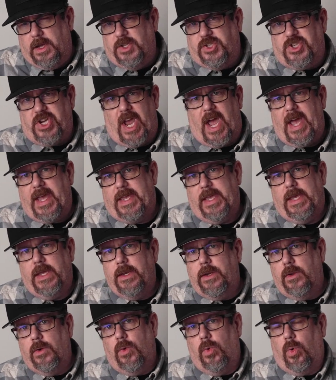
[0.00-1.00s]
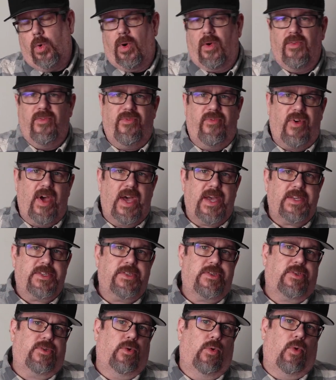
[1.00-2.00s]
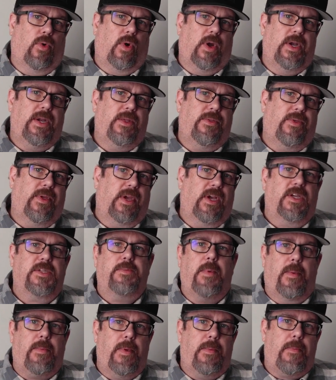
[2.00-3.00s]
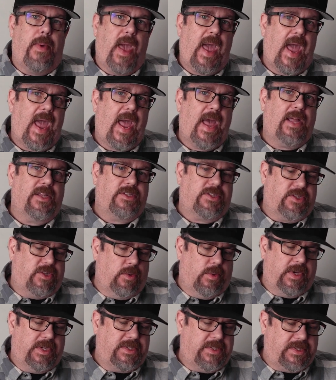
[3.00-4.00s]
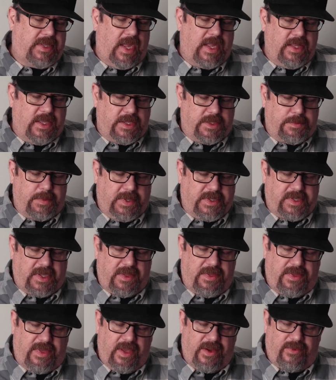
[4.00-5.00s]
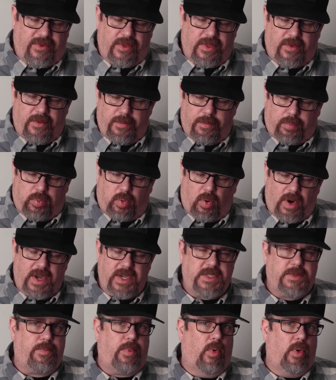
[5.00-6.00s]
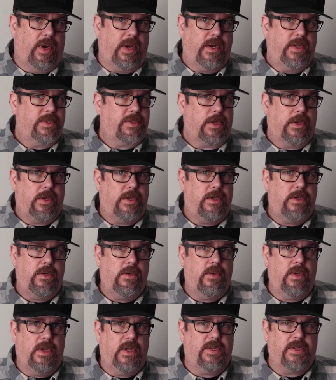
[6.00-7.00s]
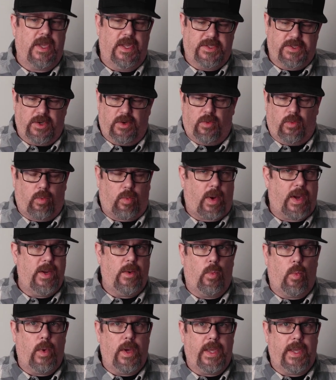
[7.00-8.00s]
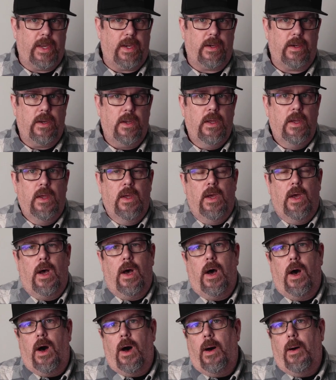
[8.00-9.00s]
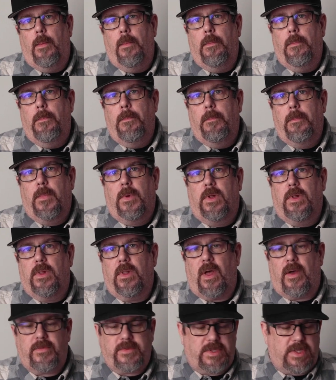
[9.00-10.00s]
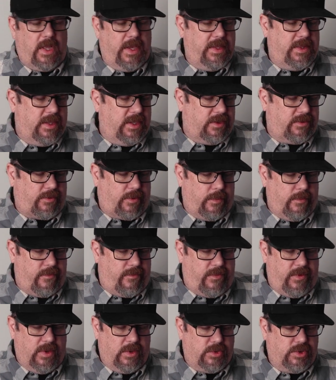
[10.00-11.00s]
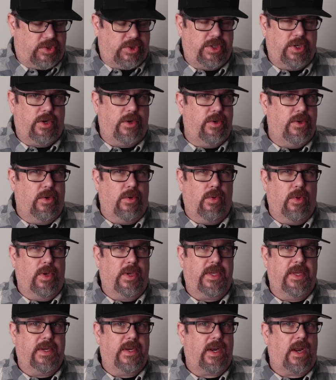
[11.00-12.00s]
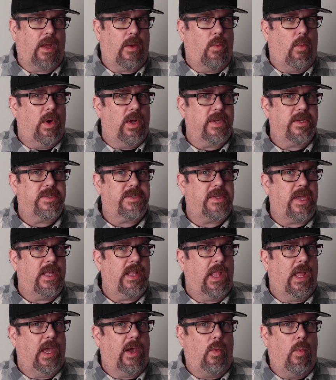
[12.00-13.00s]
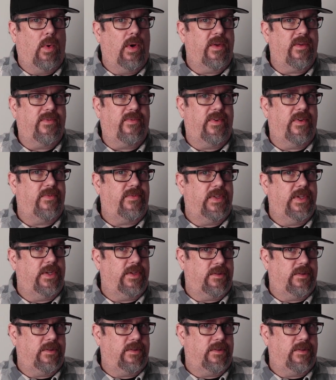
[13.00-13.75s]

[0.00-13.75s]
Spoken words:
jacket or a vest or anything else, maybe pants, to extend this, because I think for the price point, it's a great win. Gloves like this from Field Shear, you're looking at, I want to say like 150